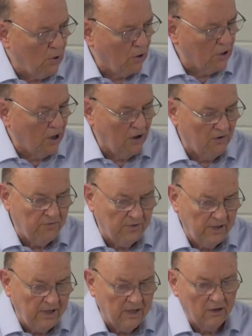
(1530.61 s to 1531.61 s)
walk off
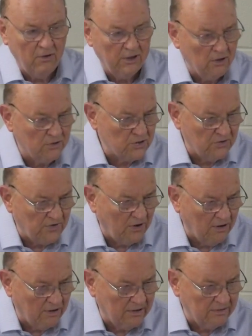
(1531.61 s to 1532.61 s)
and he can only go so
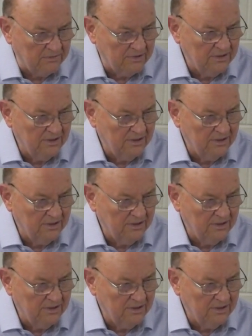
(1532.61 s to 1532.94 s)
far, and